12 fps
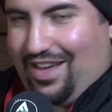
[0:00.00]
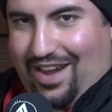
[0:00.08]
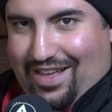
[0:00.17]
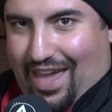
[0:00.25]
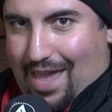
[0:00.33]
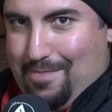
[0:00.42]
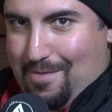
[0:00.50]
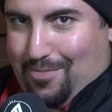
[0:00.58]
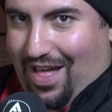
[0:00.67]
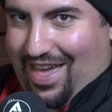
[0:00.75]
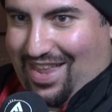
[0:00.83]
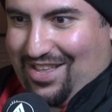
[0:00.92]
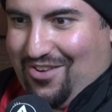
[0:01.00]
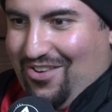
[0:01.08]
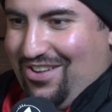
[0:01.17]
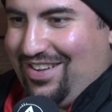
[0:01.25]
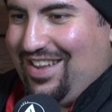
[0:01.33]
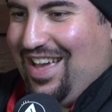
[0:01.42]
You got to keep him playing
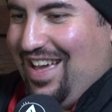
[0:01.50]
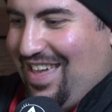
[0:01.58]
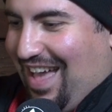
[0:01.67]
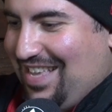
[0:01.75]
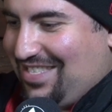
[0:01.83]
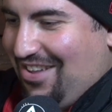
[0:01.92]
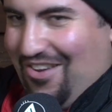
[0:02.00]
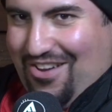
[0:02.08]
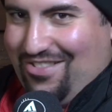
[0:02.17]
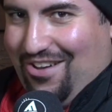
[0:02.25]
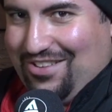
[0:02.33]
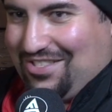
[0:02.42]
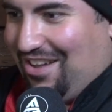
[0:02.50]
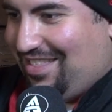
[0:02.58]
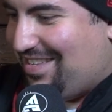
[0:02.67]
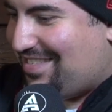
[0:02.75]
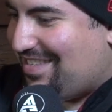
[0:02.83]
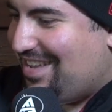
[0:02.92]
good. He has to earn those
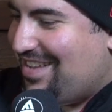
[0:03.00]
dollars.